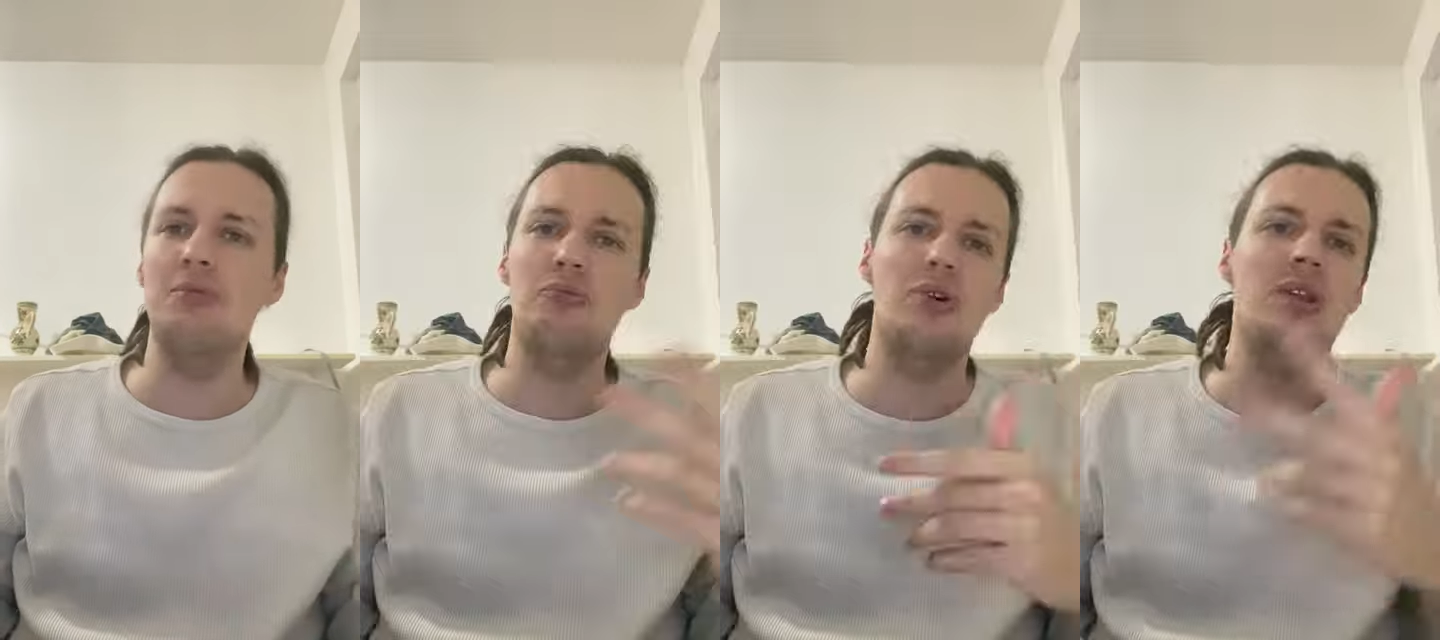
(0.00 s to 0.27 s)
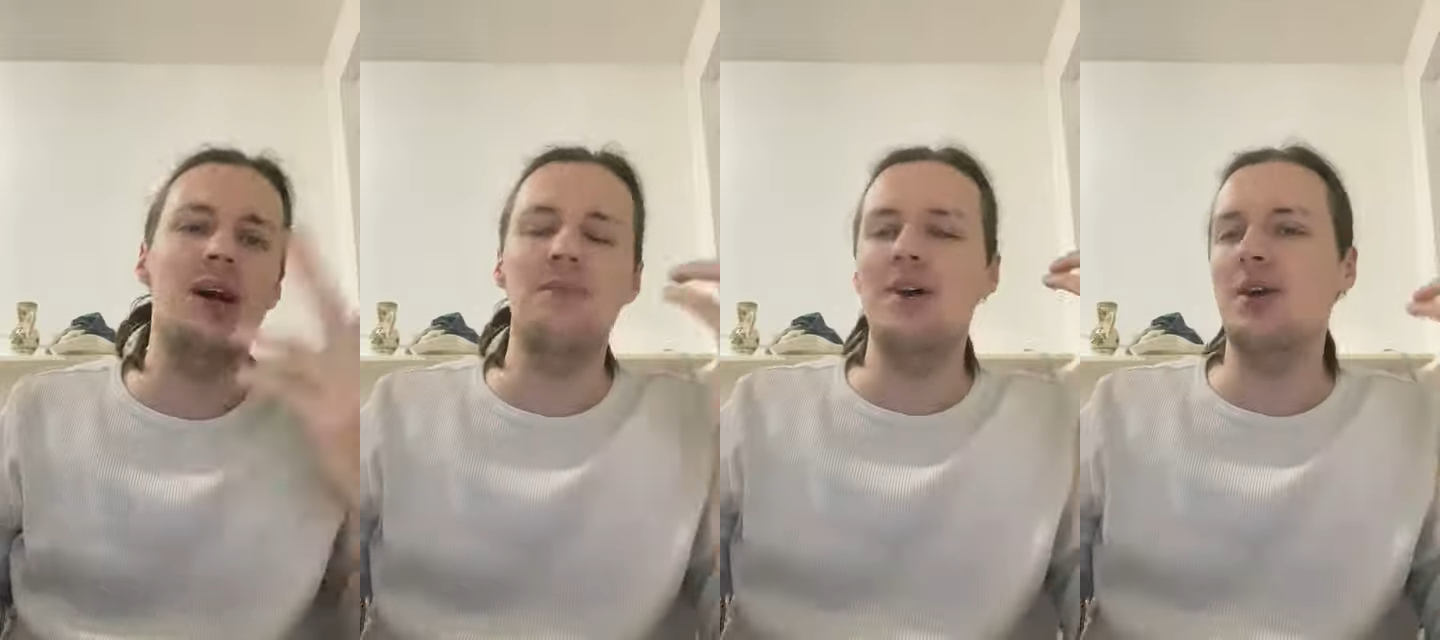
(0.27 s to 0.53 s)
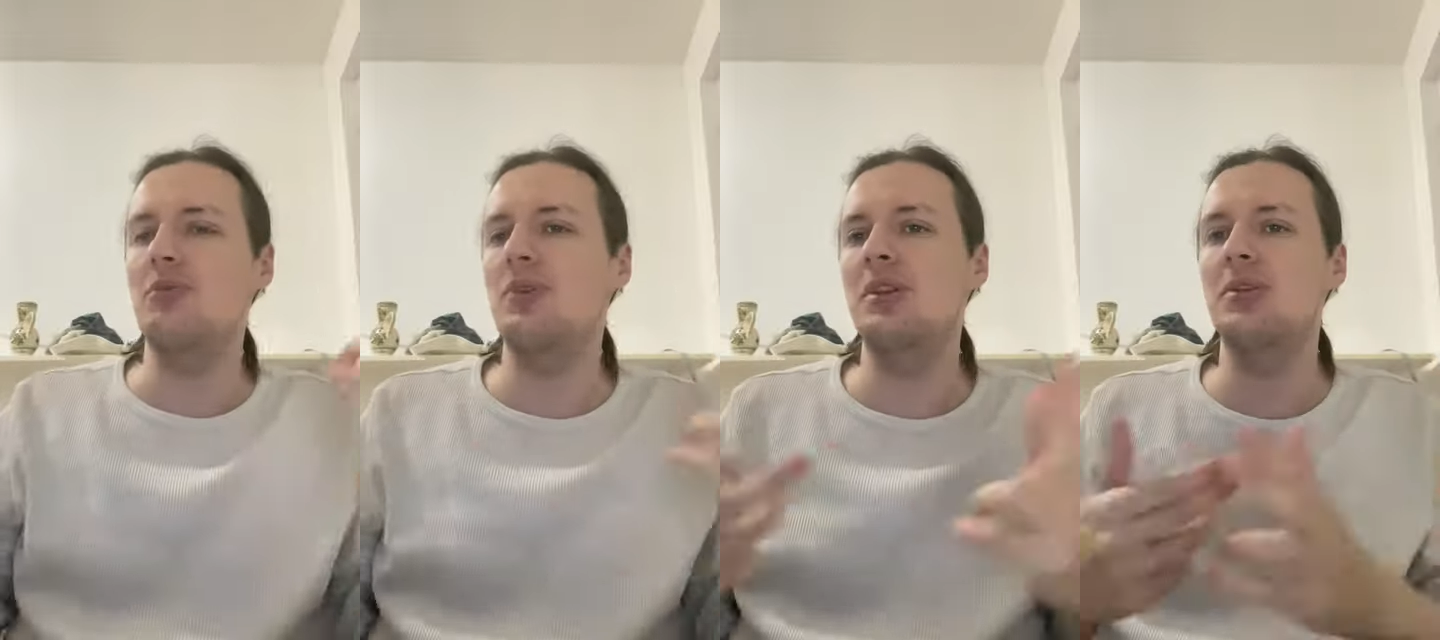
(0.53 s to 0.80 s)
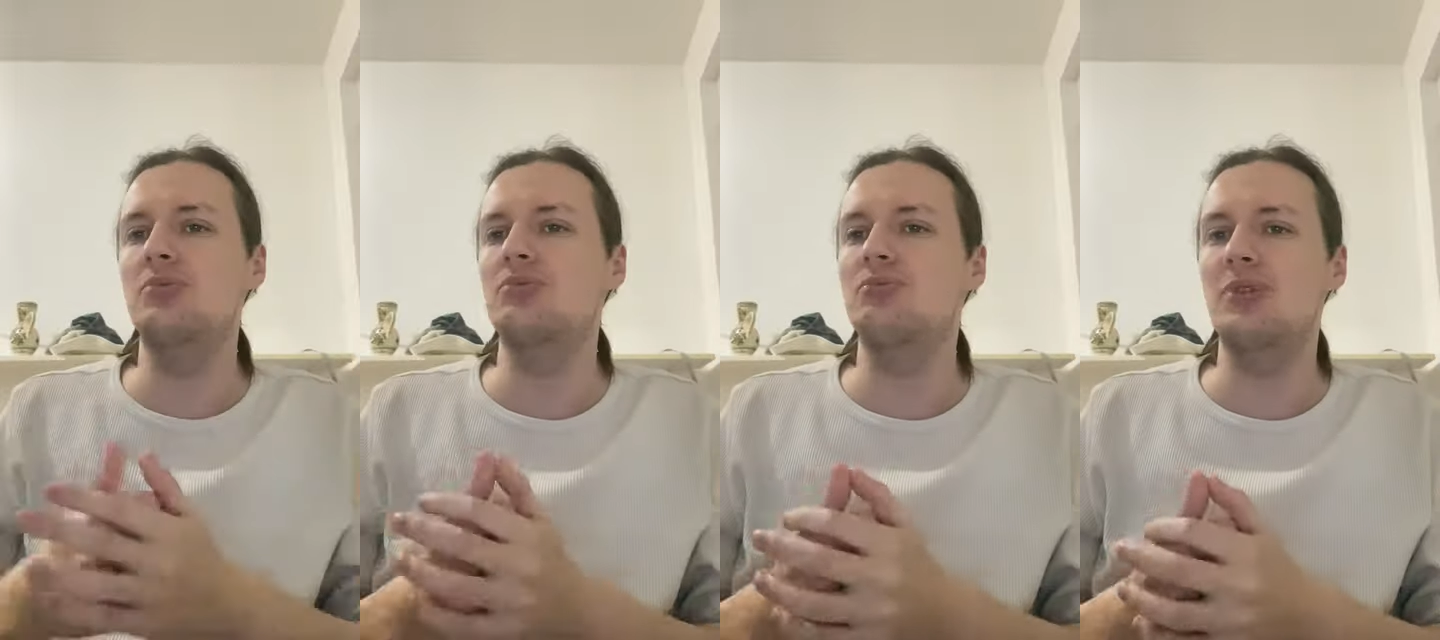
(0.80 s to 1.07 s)
well, I'm not
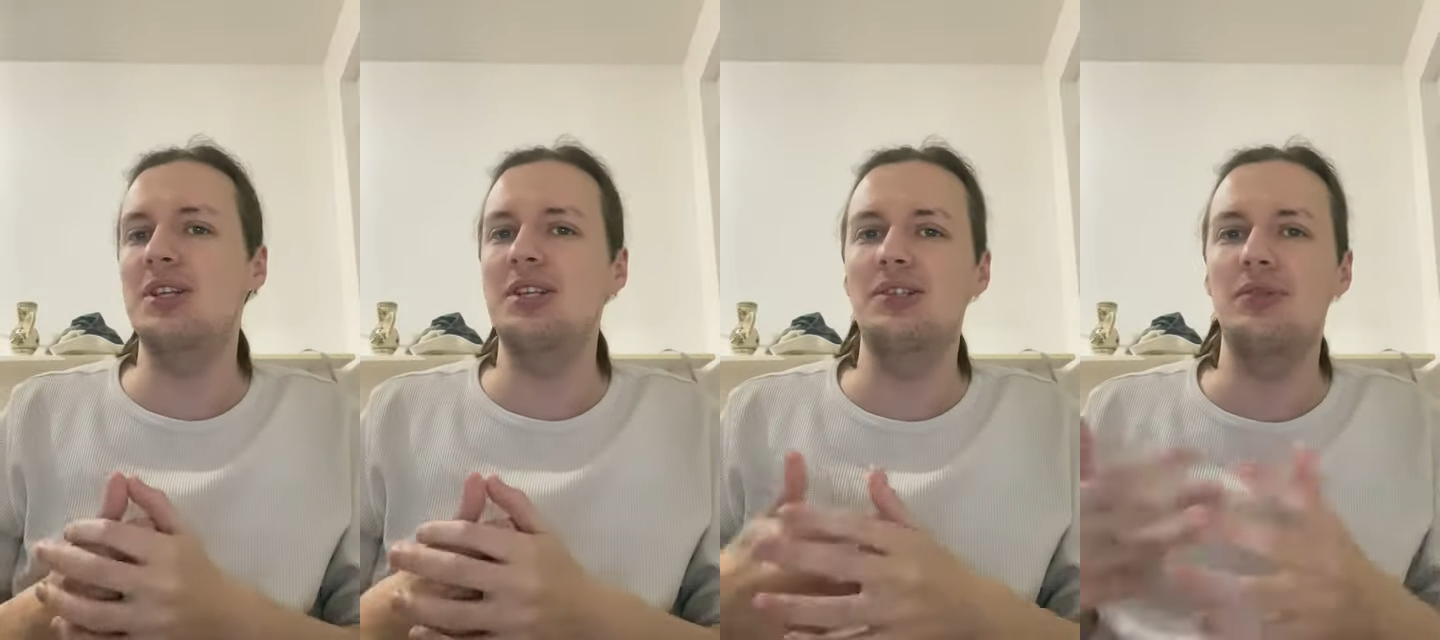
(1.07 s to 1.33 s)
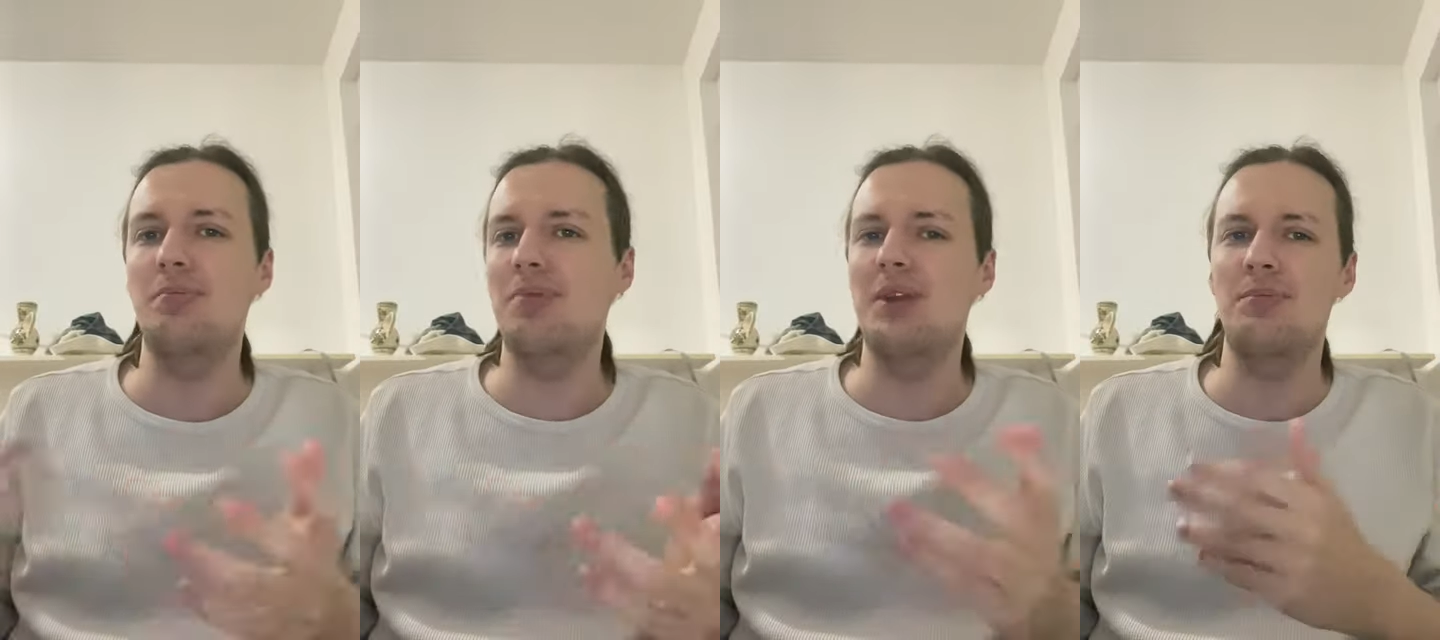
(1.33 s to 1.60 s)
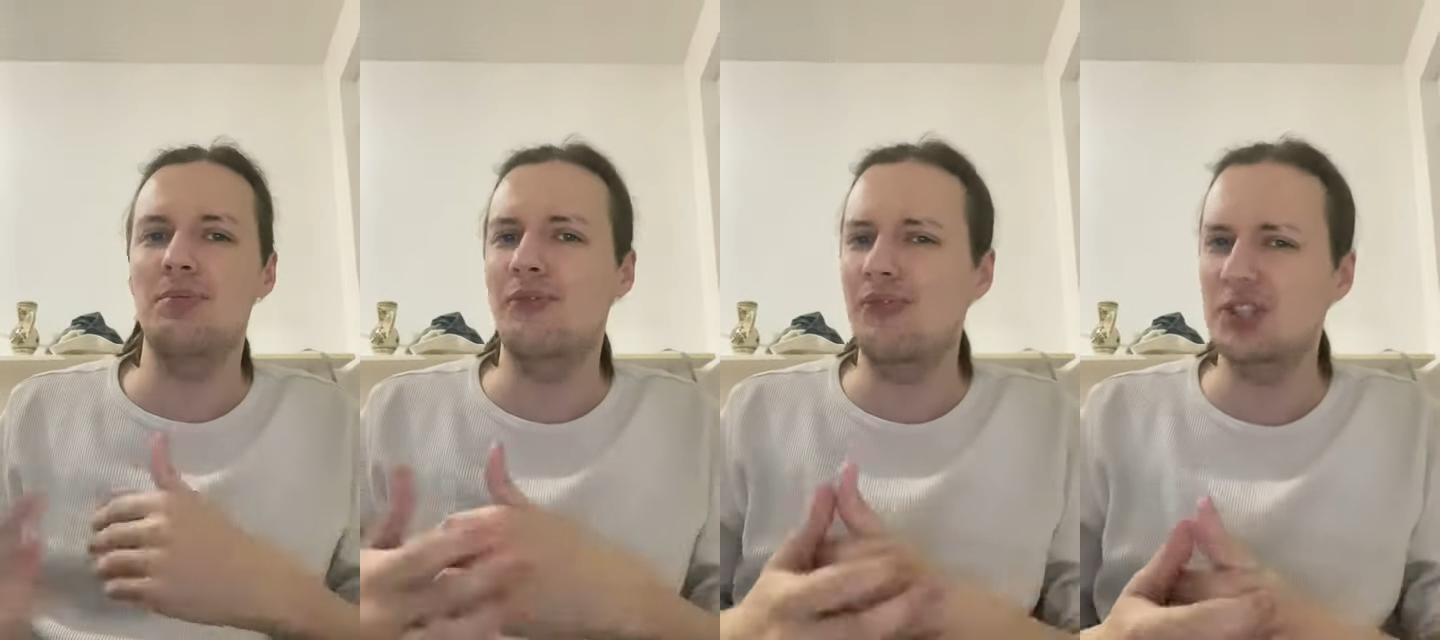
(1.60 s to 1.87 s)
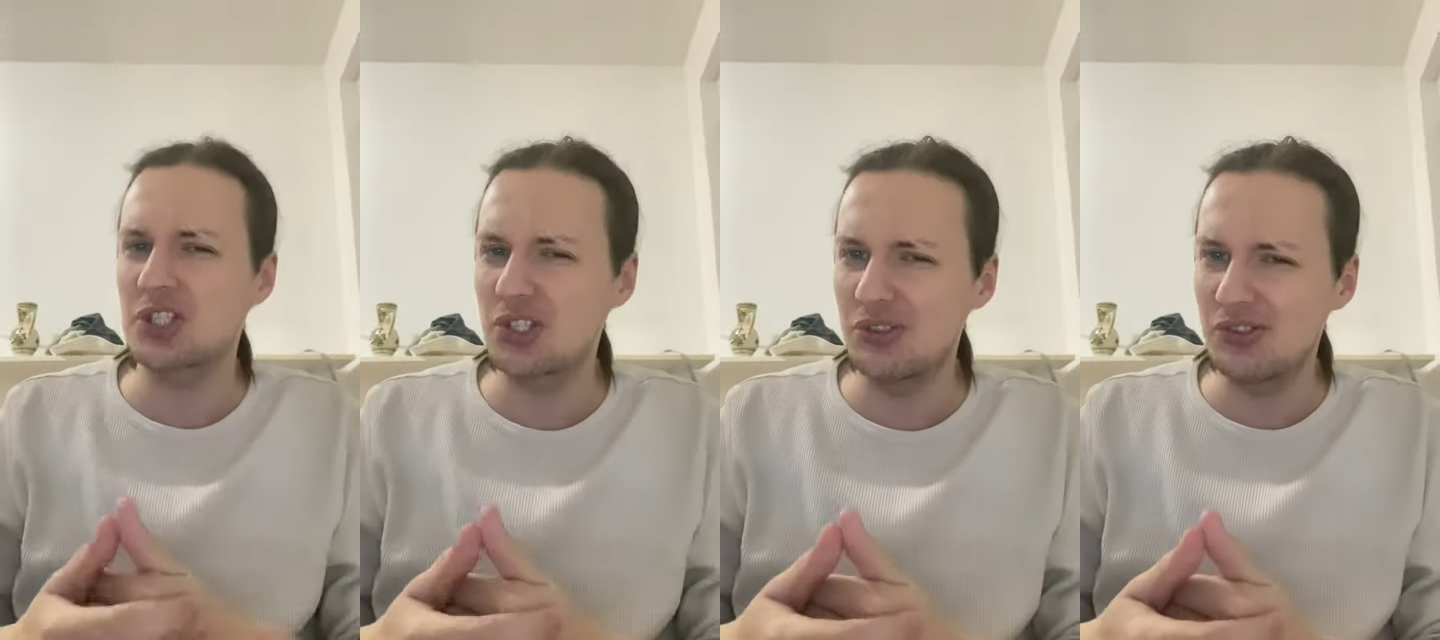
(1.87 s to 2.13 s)
really ready to play
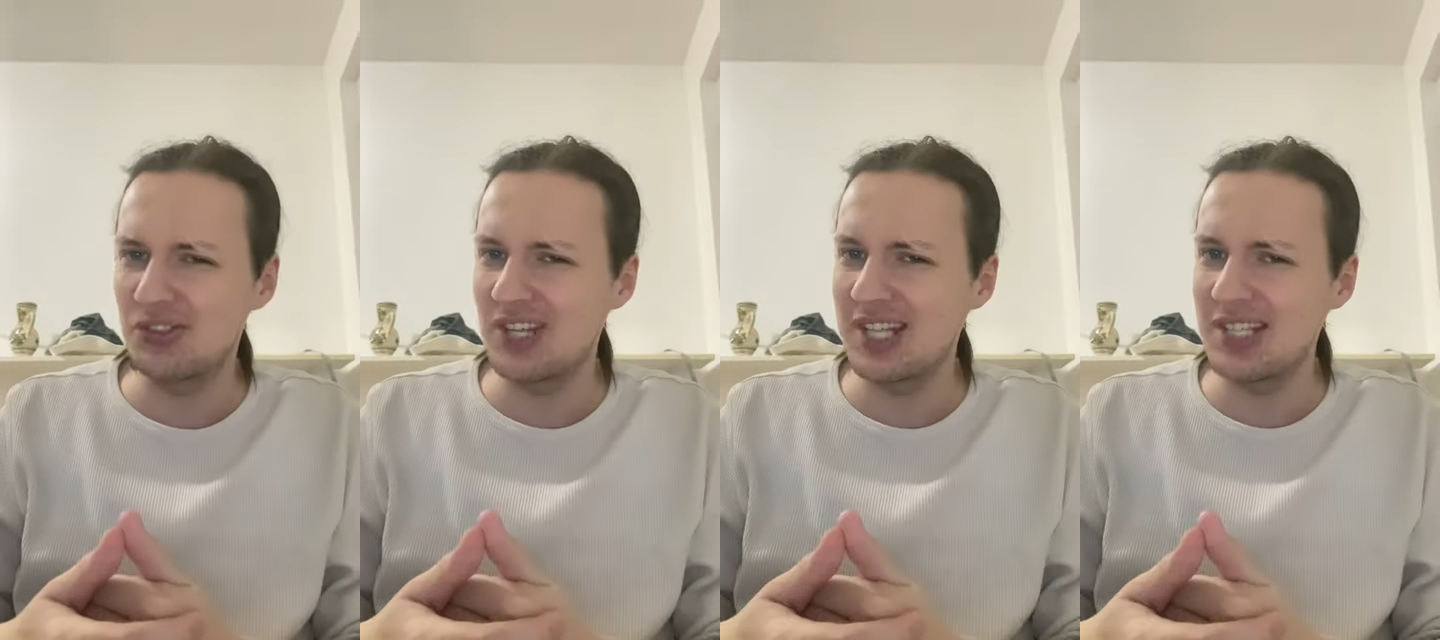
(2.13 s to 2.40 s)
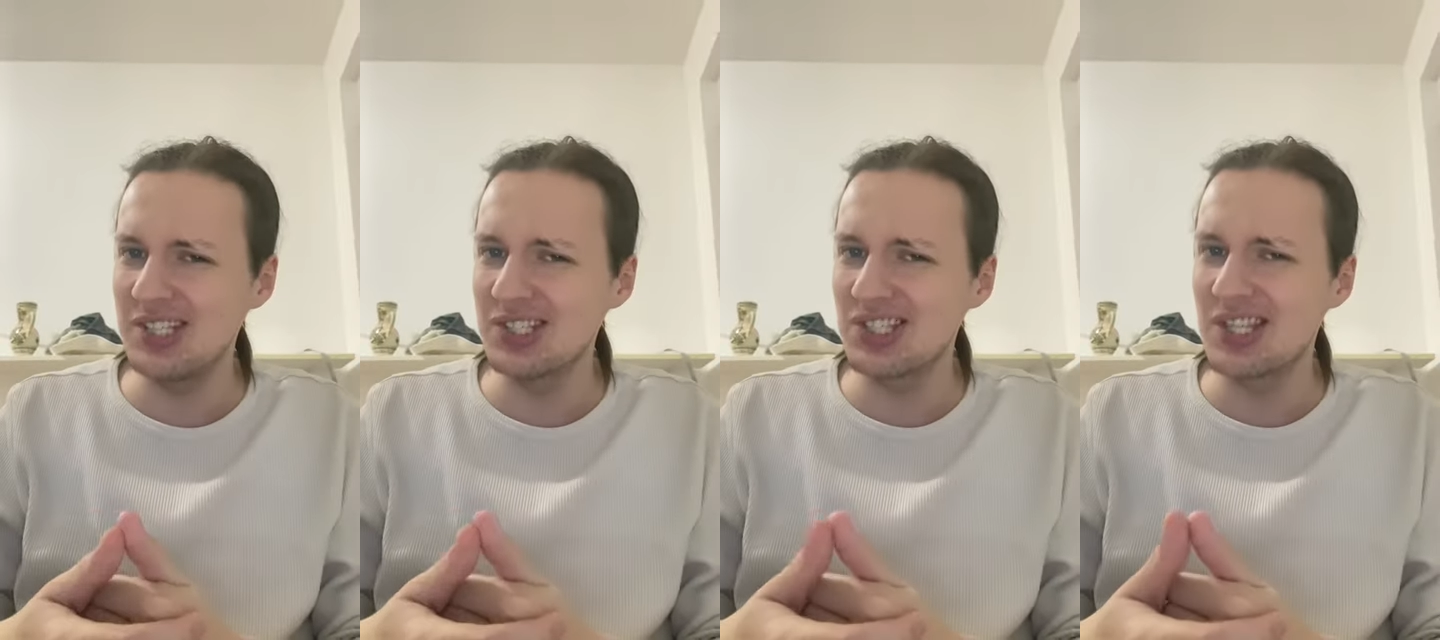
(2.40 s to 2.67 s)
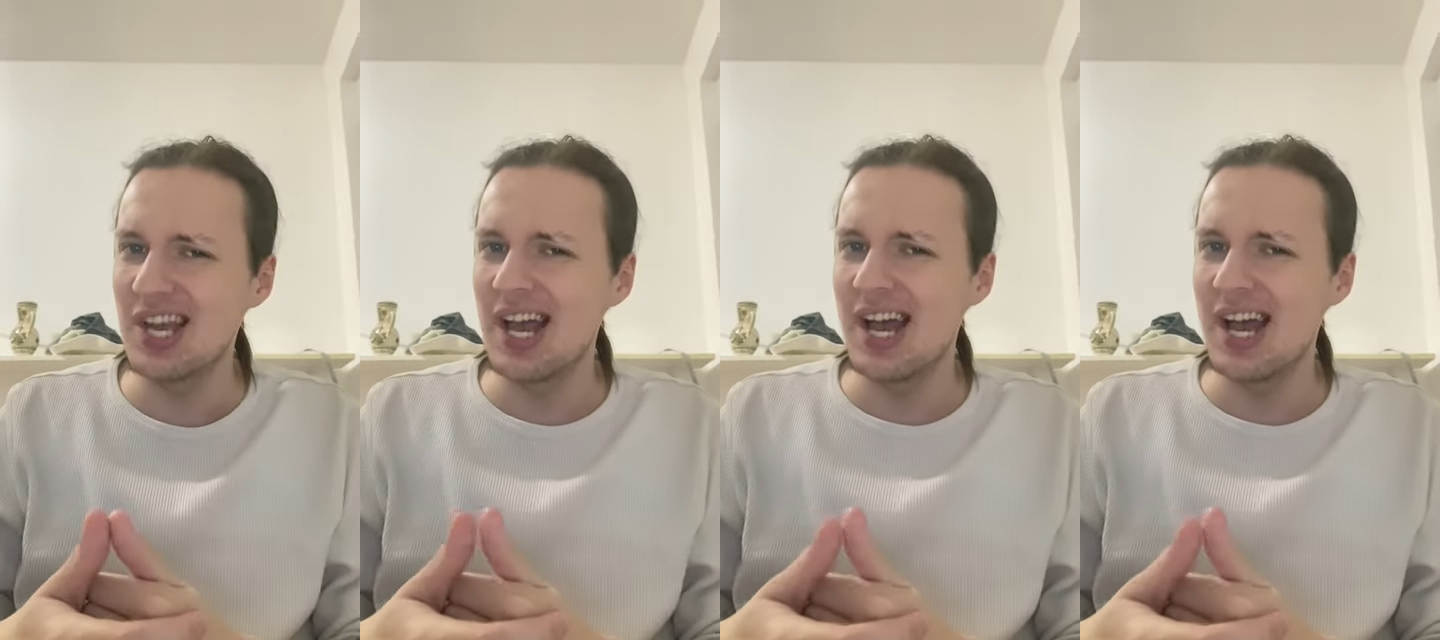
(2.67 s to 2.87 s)
professional tennis.